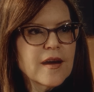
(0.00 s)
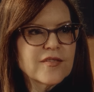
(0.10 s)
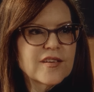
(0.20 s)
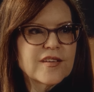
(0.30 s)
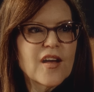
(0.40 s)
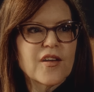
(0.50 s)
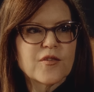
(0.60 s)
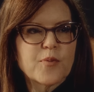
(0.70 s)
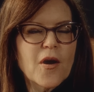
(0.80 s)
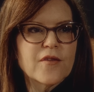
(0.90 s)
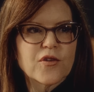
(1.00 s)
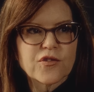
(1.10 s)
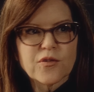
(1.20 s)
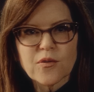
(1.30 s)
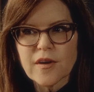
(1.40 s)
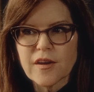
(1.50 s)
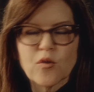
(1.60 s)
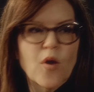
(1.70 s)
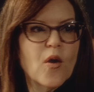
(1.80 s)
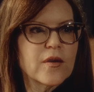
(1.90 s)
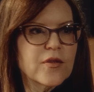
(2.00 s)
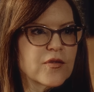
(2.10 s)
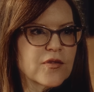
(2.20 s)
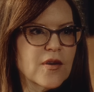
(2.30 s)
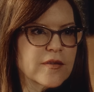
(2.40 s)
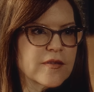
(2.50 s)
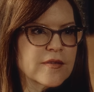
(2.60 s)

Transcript: Yeah, because it tell, it's part a, of your story. I had to make a statement,